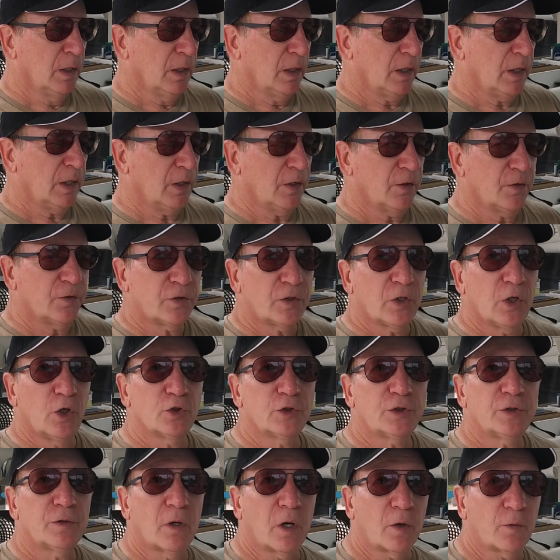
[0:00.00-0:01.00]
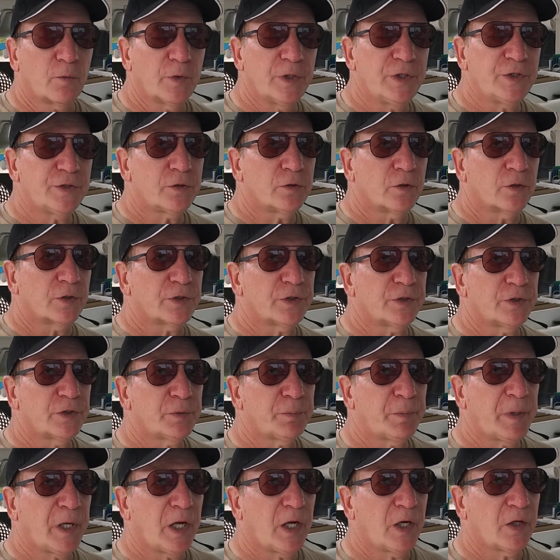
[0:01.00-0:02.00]
is go to our resources
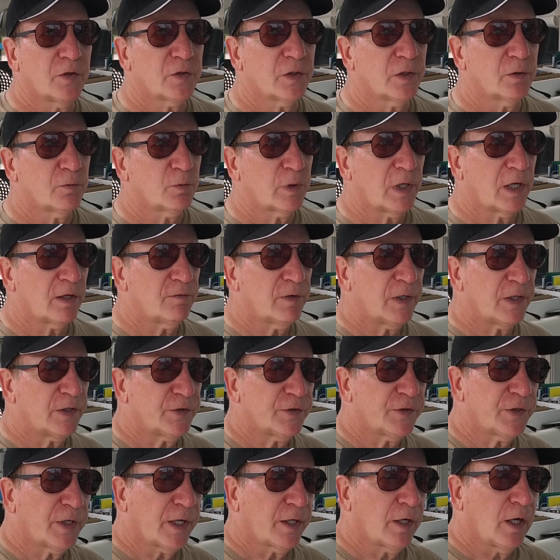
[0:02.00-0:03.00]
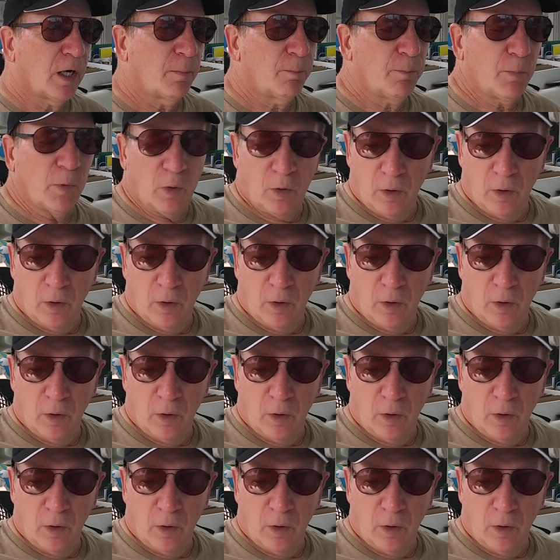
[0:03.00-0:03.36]
page that Rev has set up